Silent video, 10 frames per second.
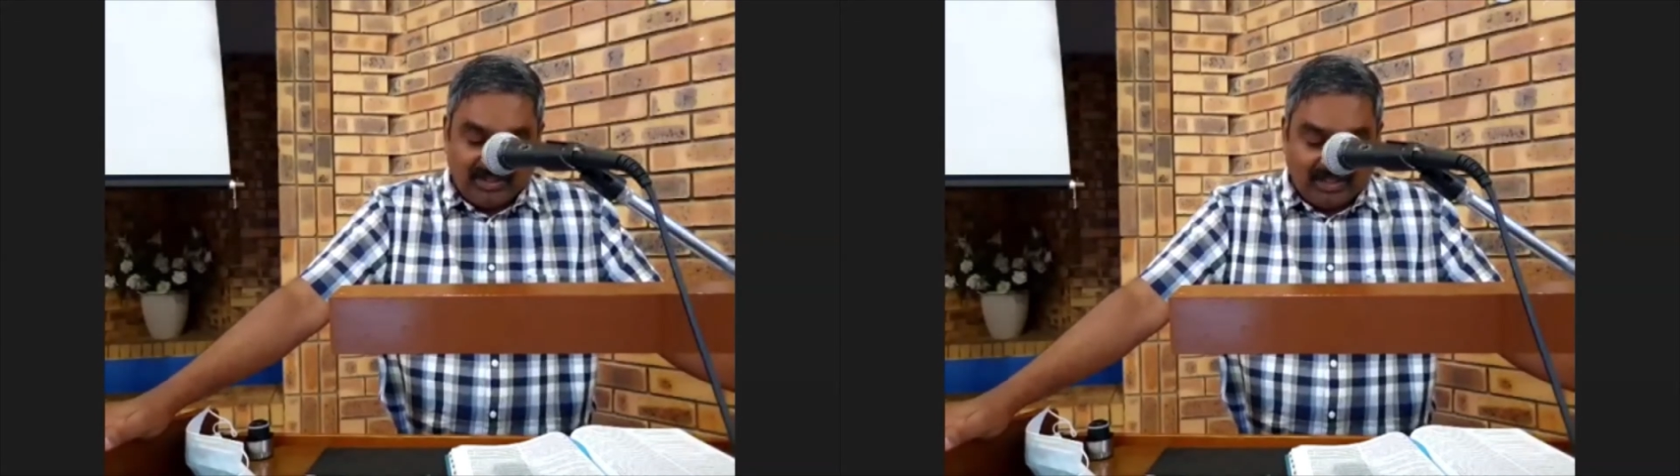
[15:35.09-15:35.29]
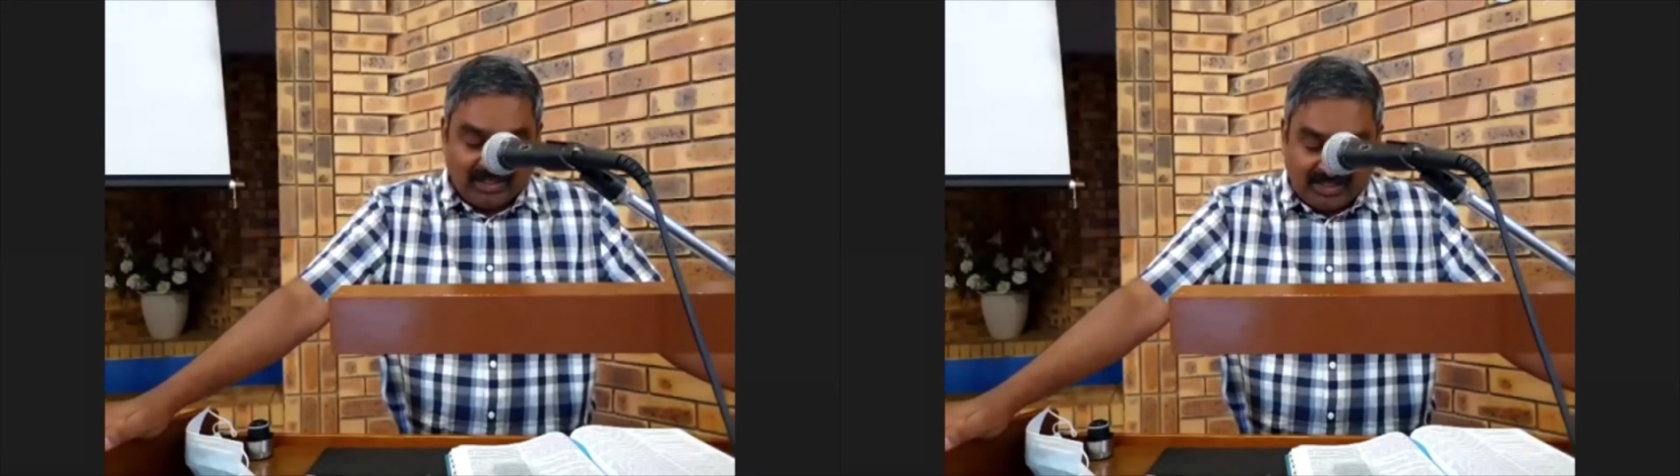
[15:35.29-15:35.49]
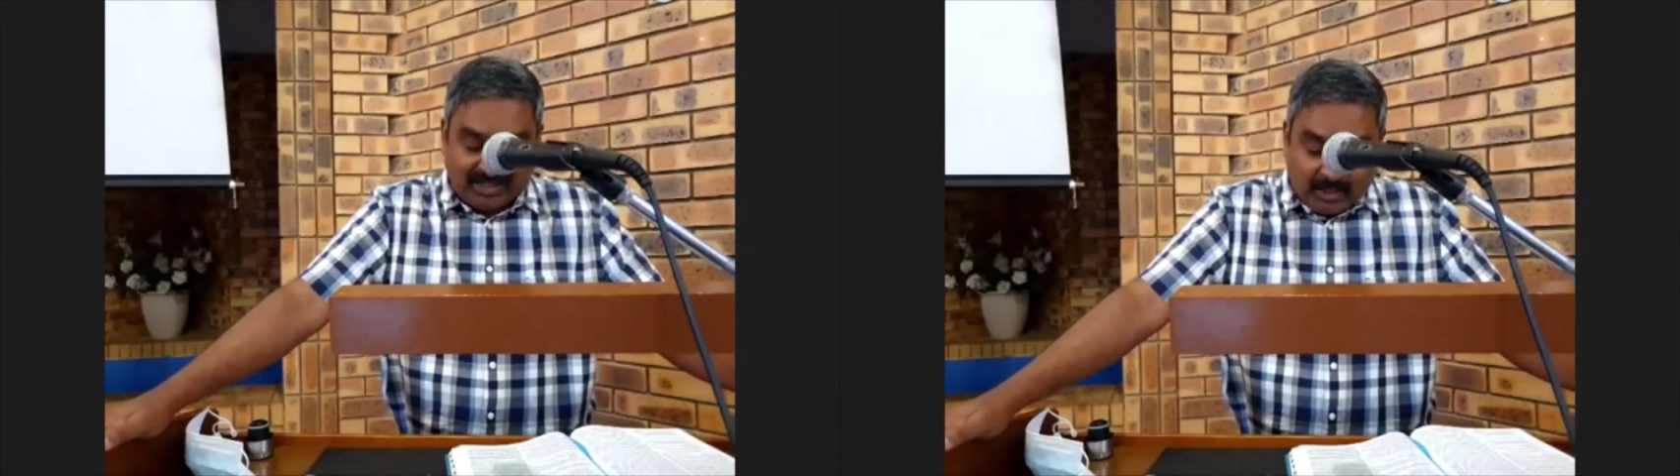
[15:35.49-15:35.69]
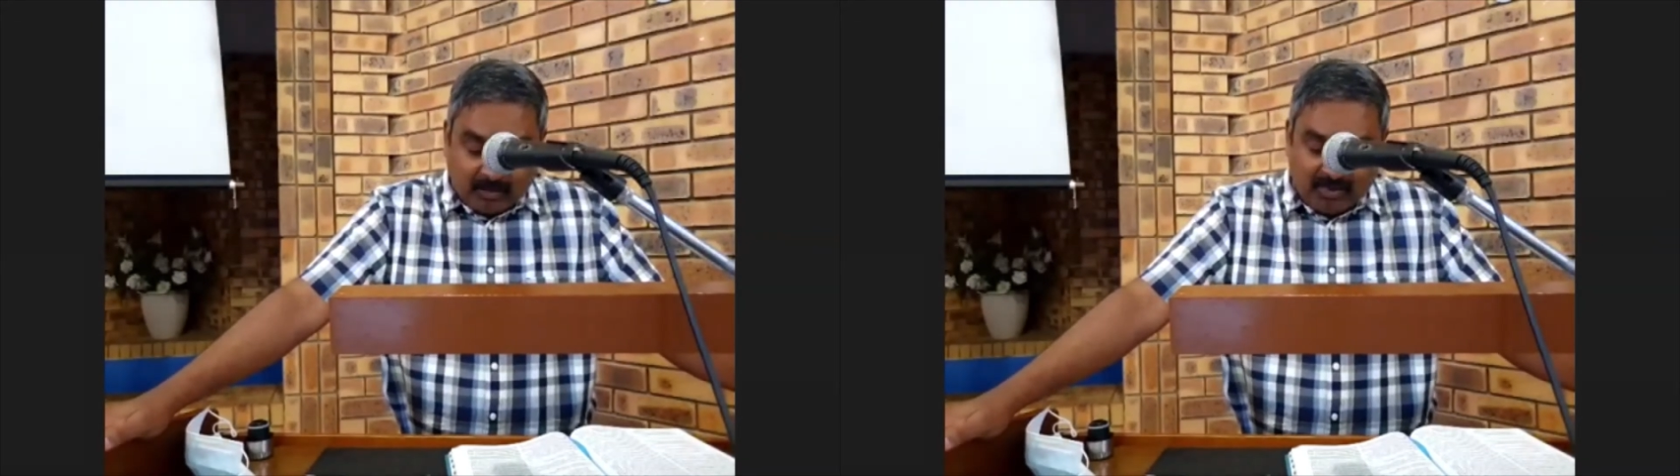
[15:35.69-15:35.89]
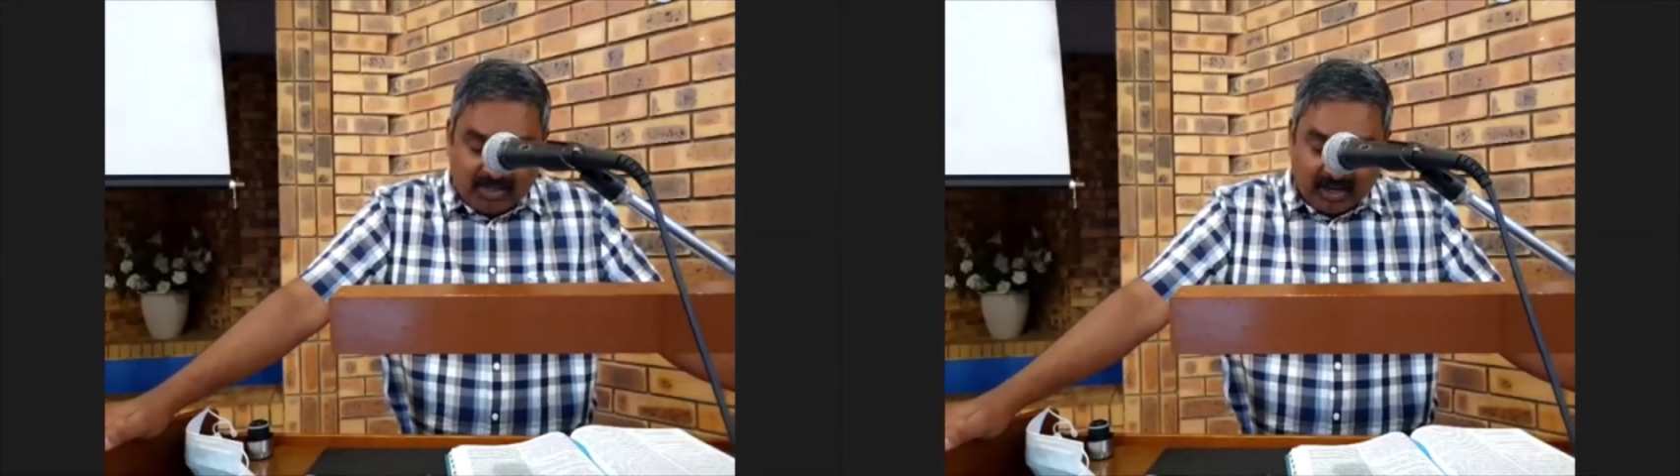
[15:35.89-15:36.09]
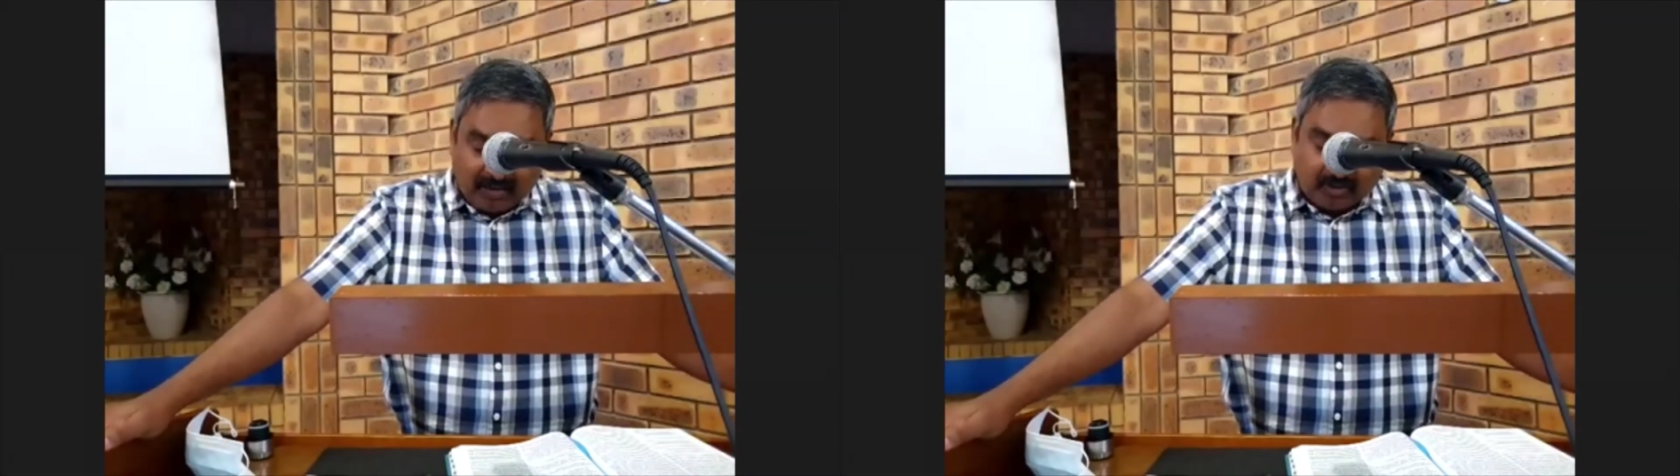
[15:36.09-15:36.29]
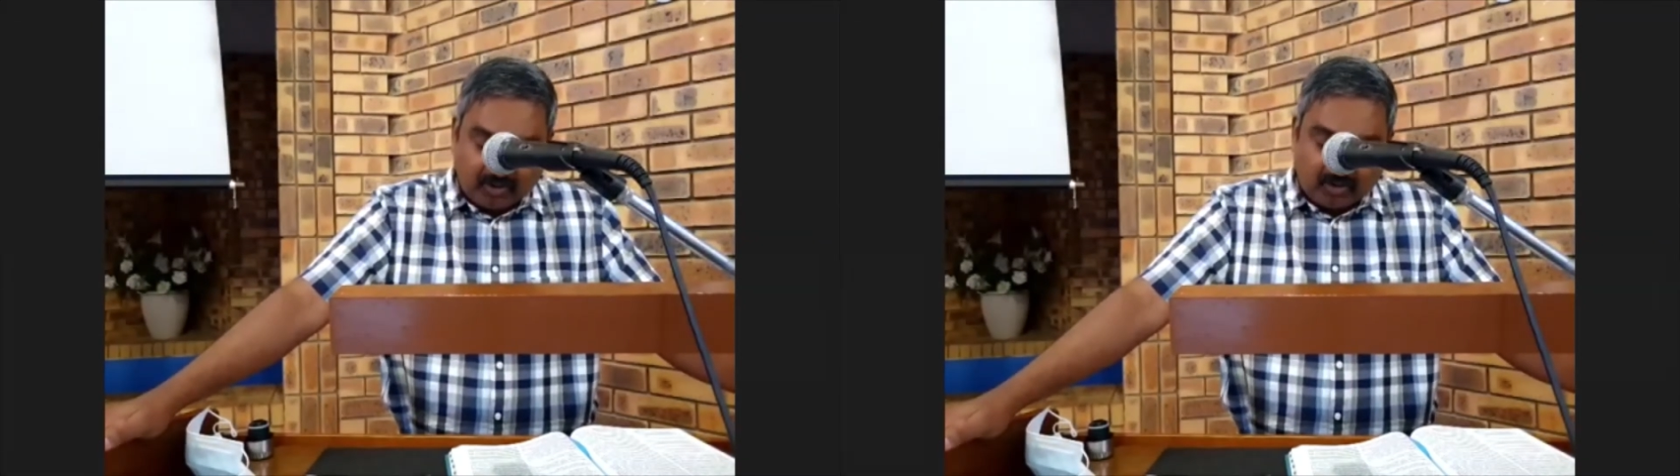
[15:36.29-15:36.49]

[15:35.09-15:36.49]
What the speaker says: he sent me after